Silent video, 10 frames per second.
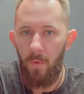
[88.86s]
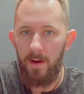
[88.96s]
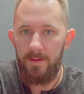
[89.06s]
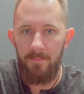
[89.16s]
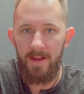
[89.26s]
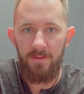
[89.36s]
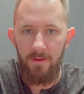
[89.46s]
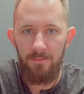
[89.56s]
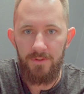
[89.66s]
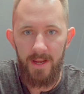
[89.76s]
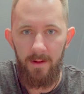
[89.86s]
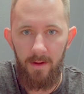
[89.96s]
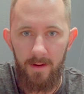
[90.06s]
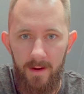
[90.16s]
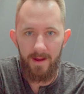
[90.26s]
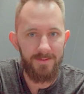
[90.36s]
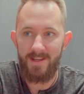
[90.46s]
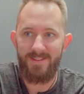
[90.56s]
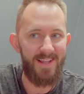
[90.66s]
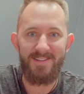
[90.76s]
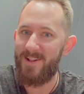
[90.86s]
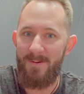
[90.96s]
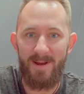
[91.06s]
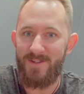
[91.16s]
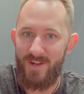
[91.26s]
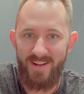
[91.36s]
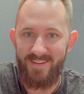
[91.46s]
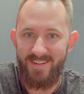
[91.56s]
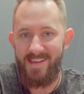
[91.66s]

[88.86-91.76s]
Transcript: wanted to make new channel art. I was like, that's not my channel.